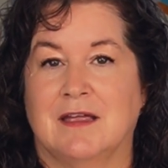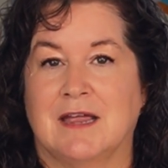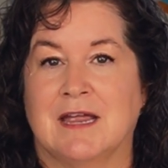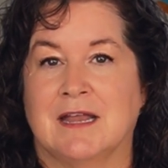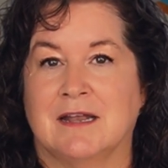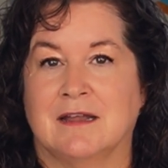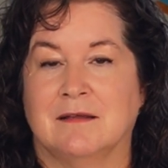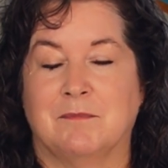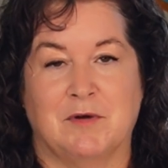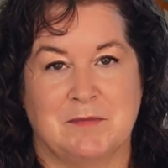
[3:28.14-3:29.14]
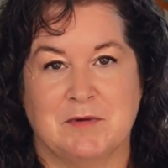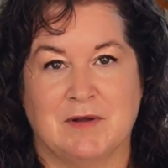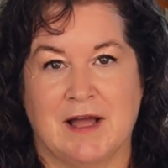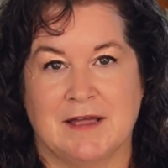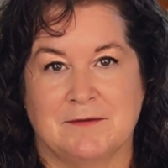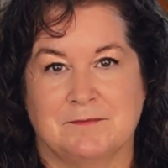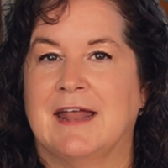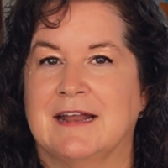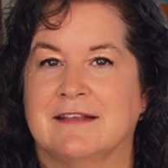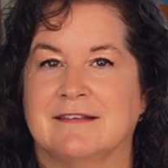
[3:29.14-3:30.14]
in Poipu,
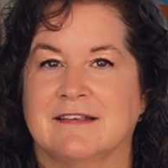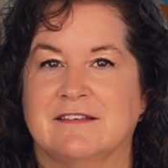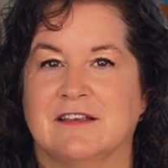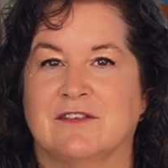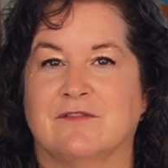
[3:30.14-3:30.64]
and it's listed